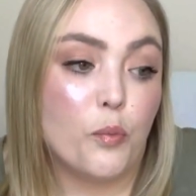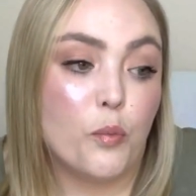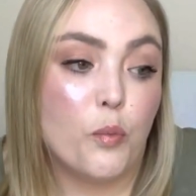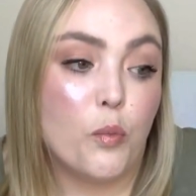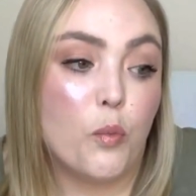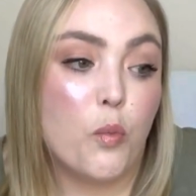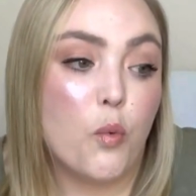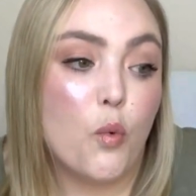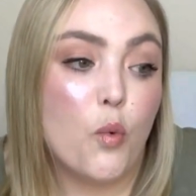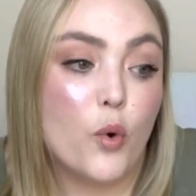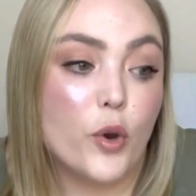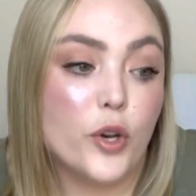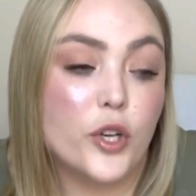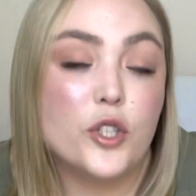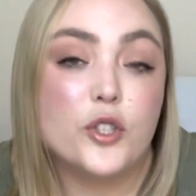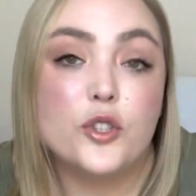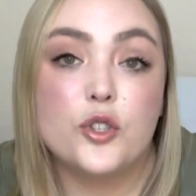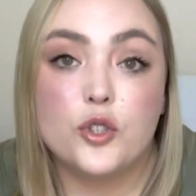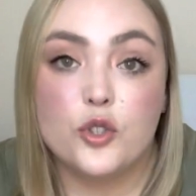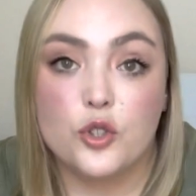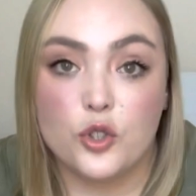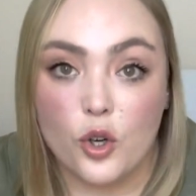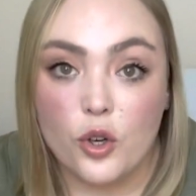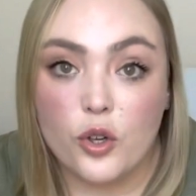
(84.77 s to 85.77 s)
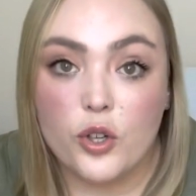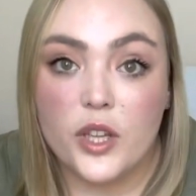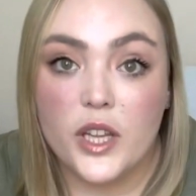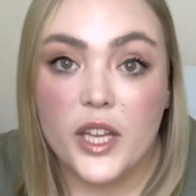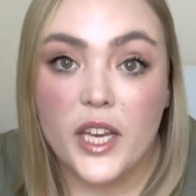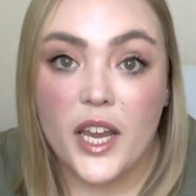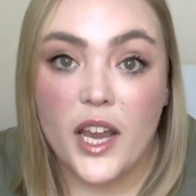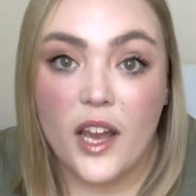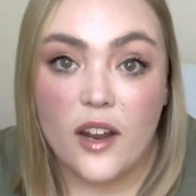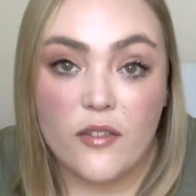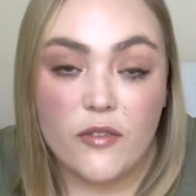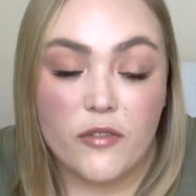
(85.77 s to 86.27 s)
Would
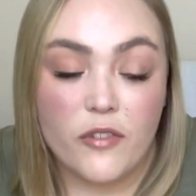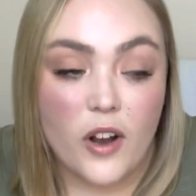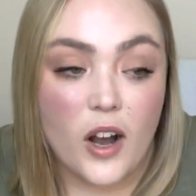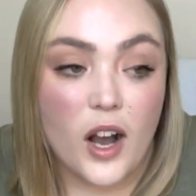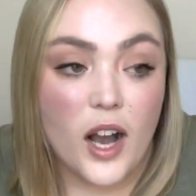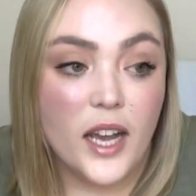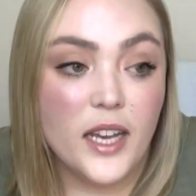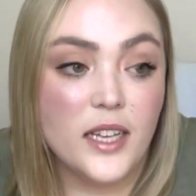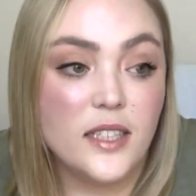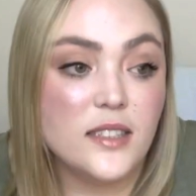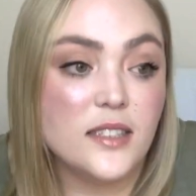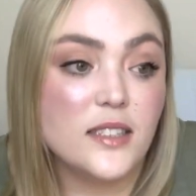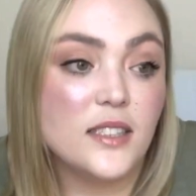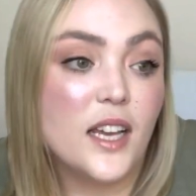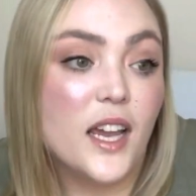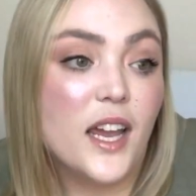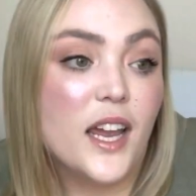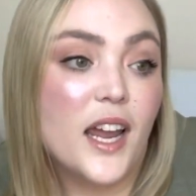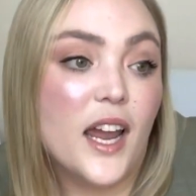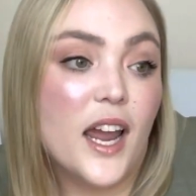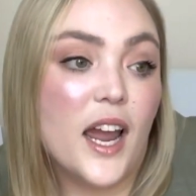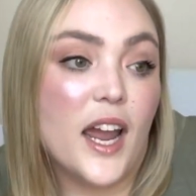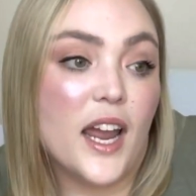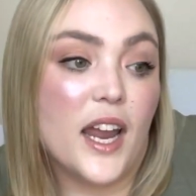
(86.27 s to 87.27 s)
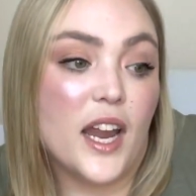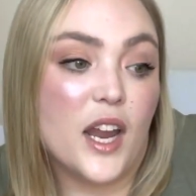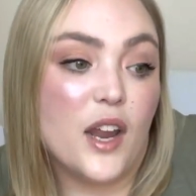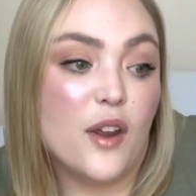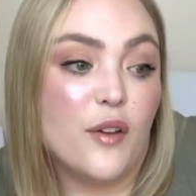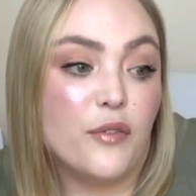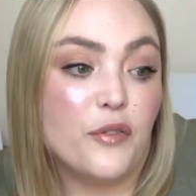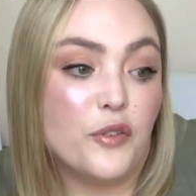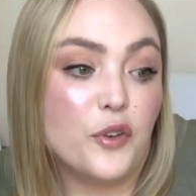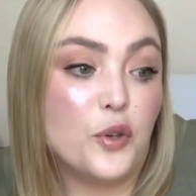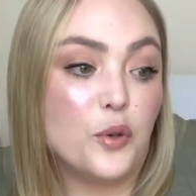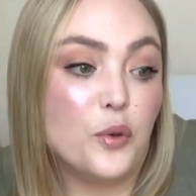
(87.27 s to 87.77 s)
strongly advise,
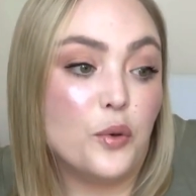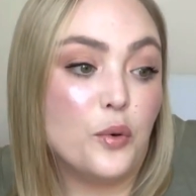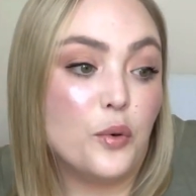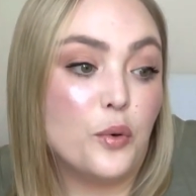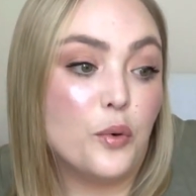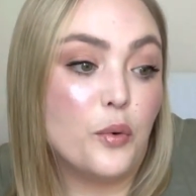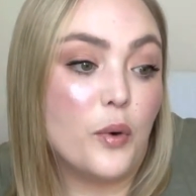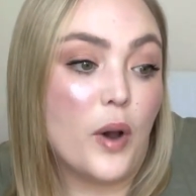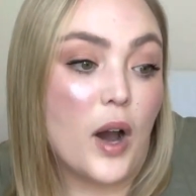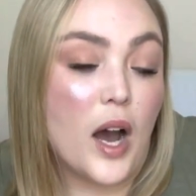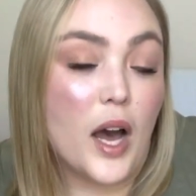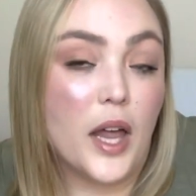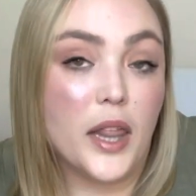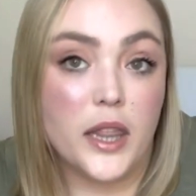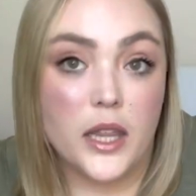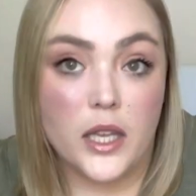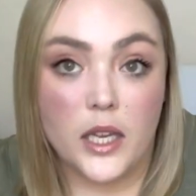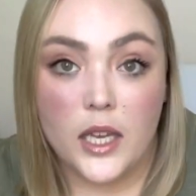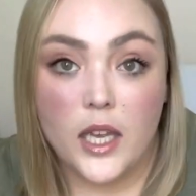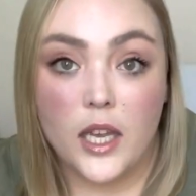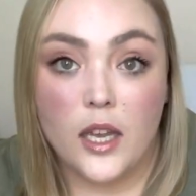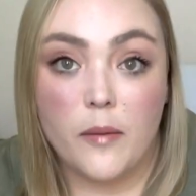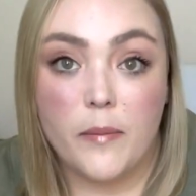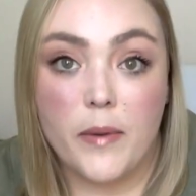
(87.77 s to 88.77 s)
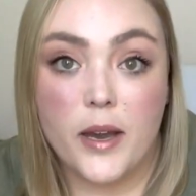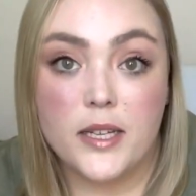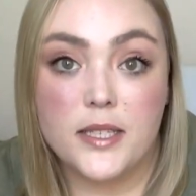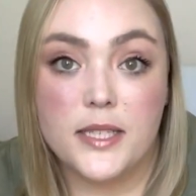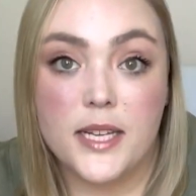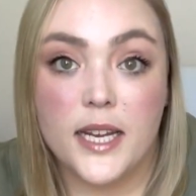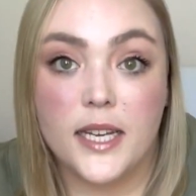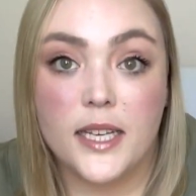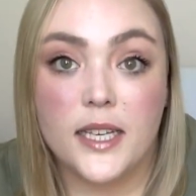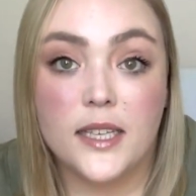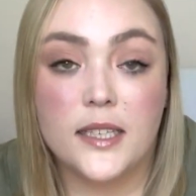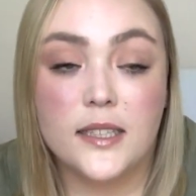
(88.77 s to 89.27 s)
if you are thinking about
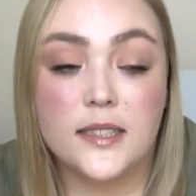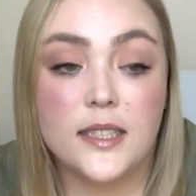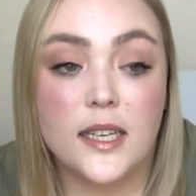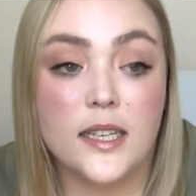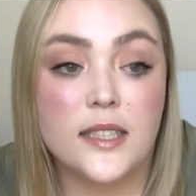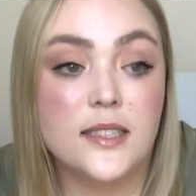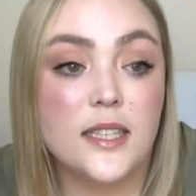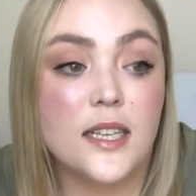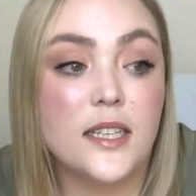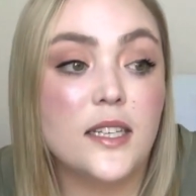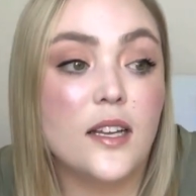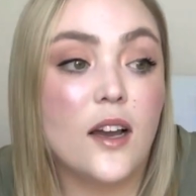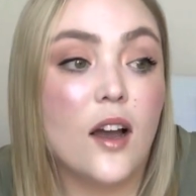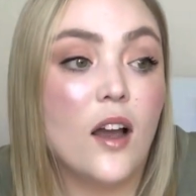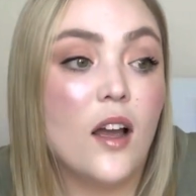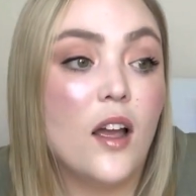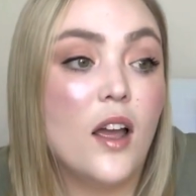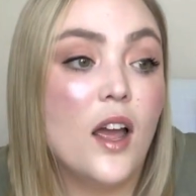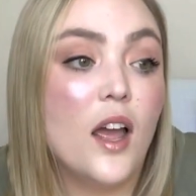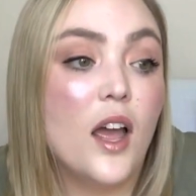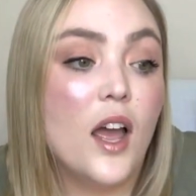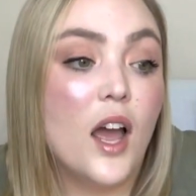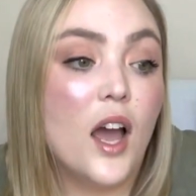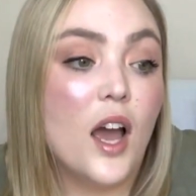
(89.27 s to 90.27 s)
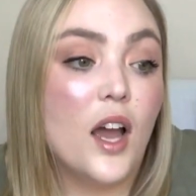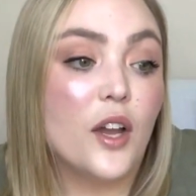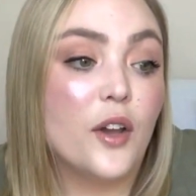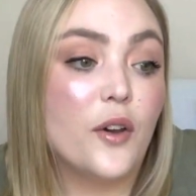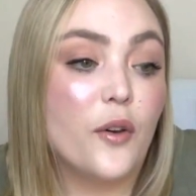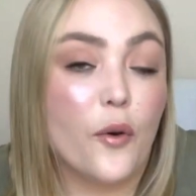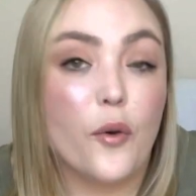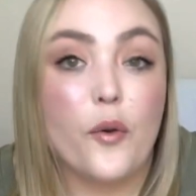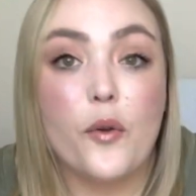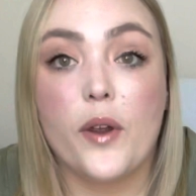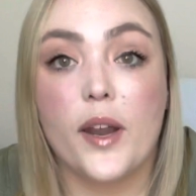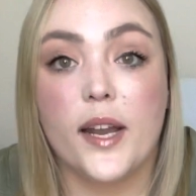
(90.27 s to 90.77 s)
taking Saxenda,
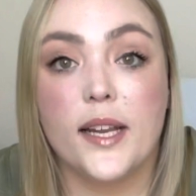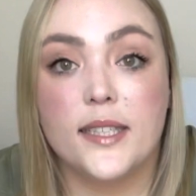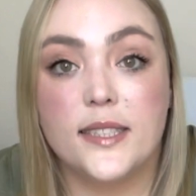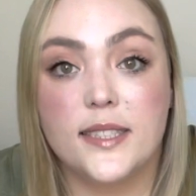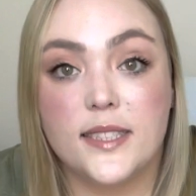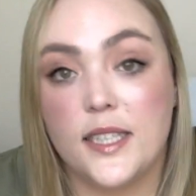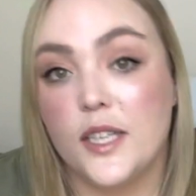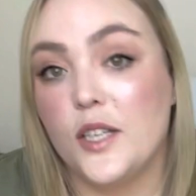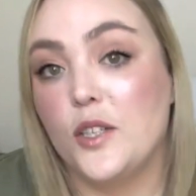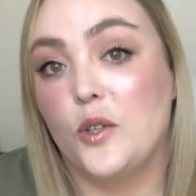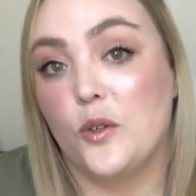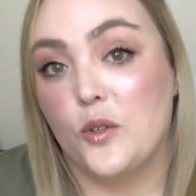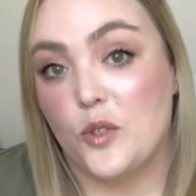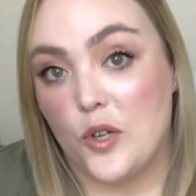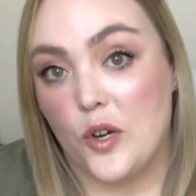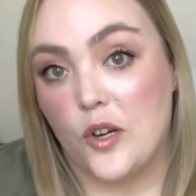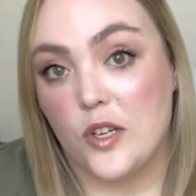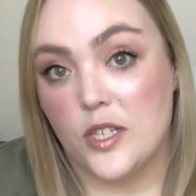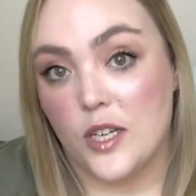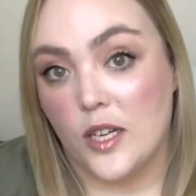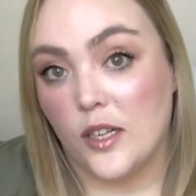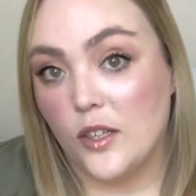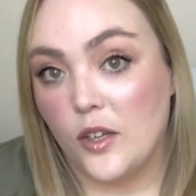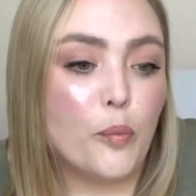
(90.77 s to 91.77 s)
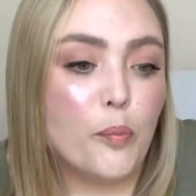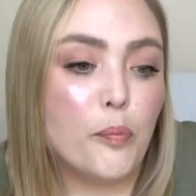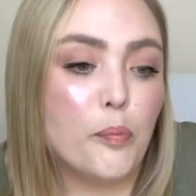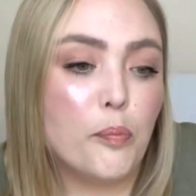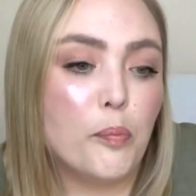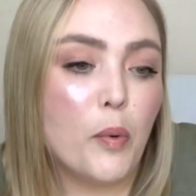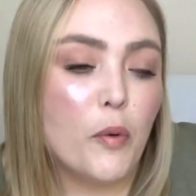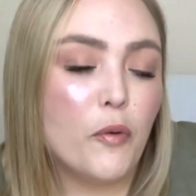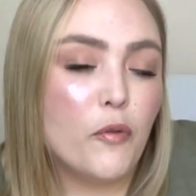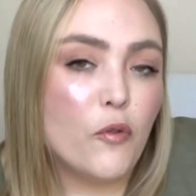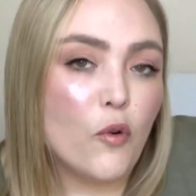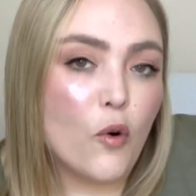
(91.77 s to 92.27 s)
go and see your doctor.
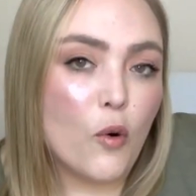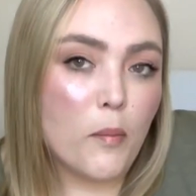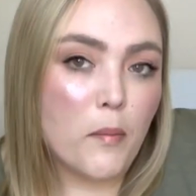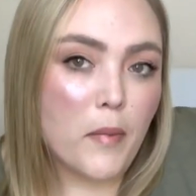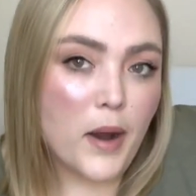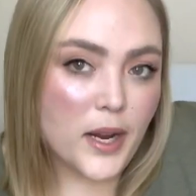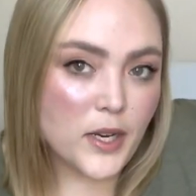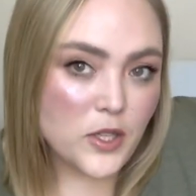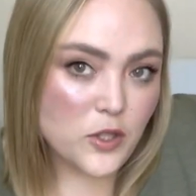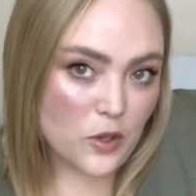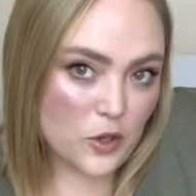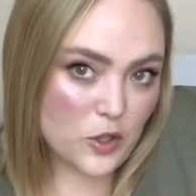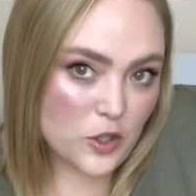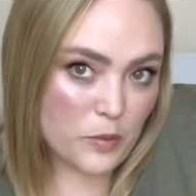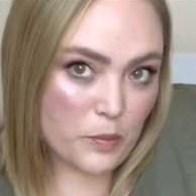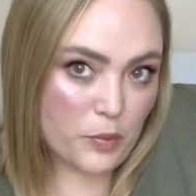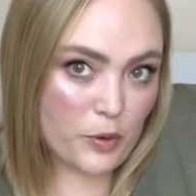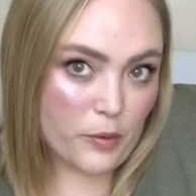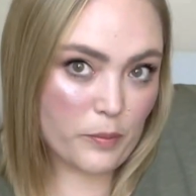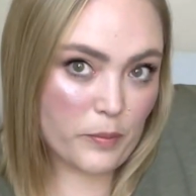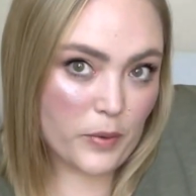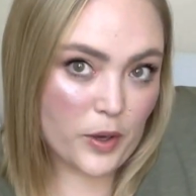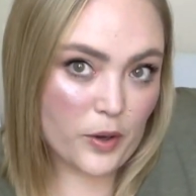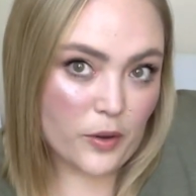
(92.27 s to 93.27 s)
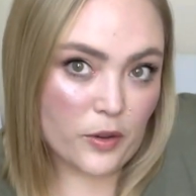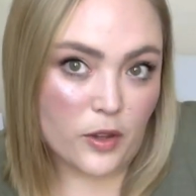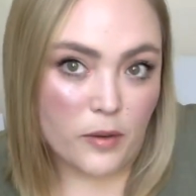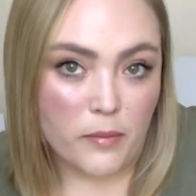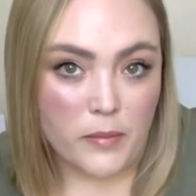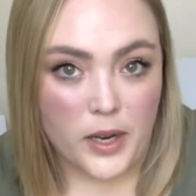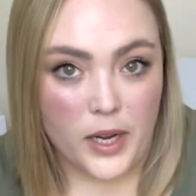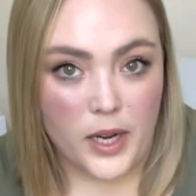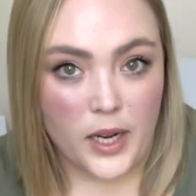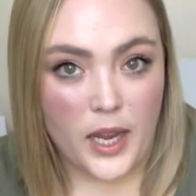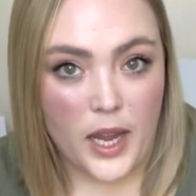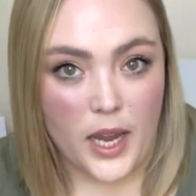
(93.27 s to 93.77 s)
Before my doctor put me on the
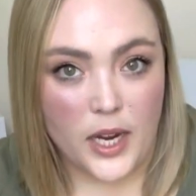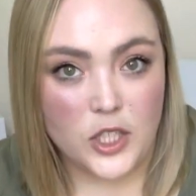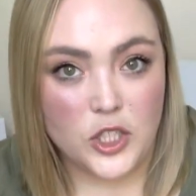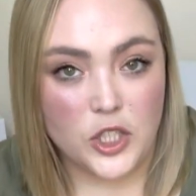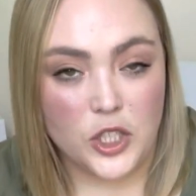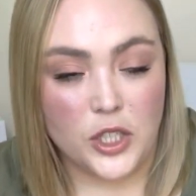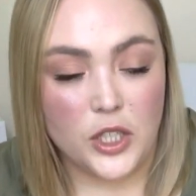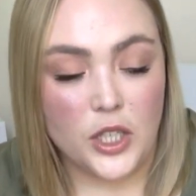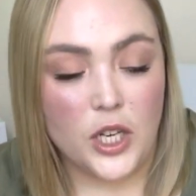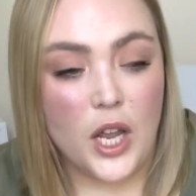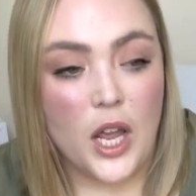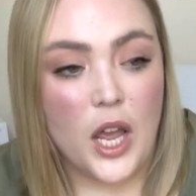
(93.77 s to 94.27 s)
medication,